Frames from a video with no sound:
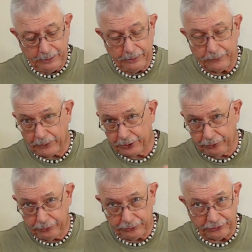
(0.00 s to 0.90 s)
If I
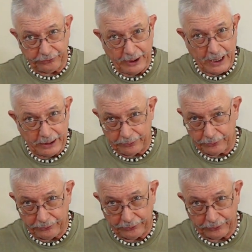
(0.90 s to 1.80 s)
shoot the
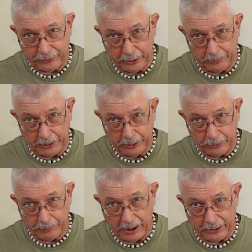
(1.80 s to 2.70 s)
standard 6
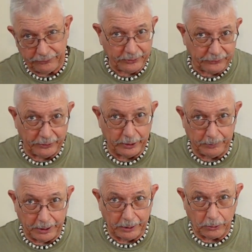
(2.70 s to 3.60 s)
centimeter by 6
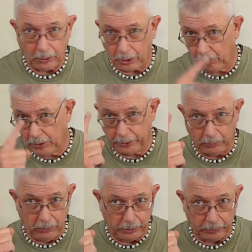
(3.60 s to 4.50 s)
centimeter, or
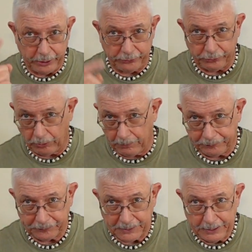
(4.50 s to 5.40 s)
1-to-1 ratio,
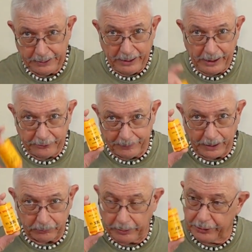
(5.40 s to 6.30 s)

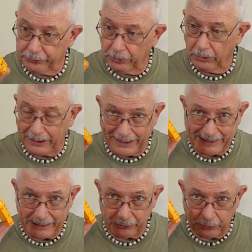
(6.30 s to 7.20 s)
aspect ratio, I
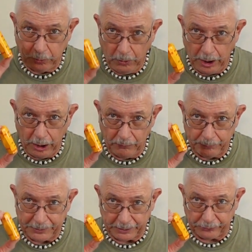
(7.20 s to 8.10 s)
get
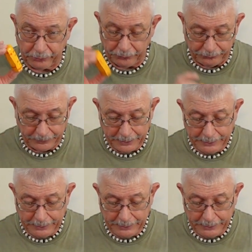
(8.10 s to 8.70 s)
12 pictures.